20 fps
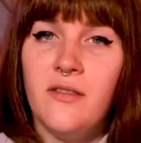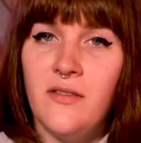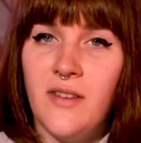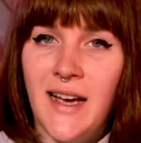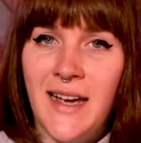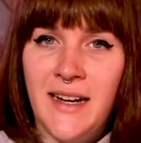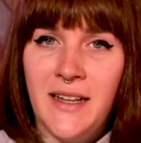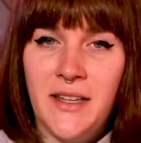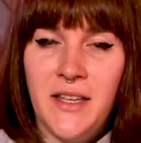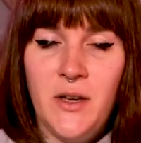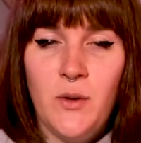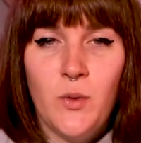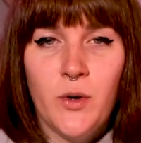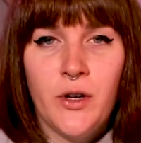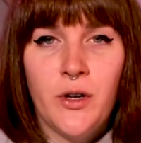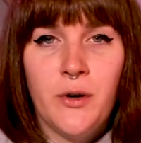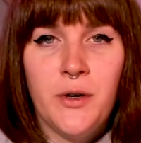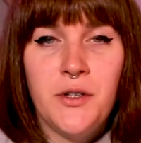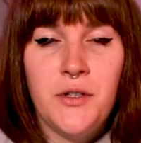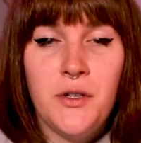Finally, we're
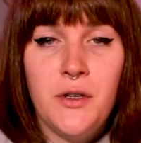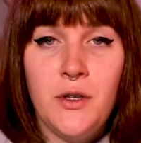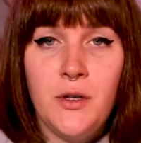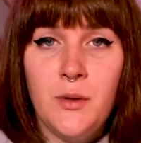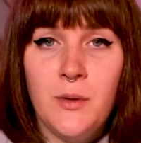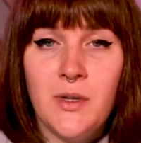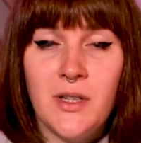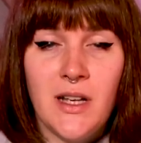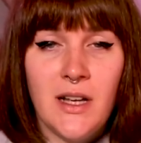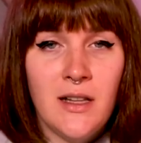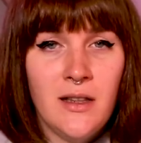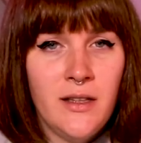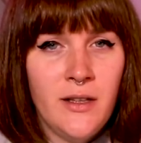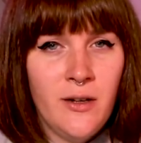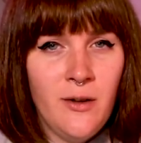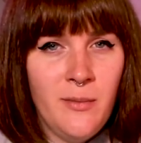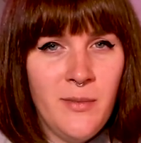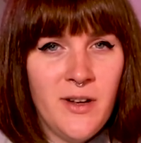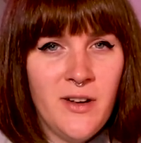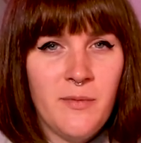going to use a
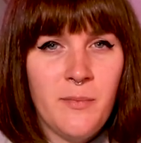little bit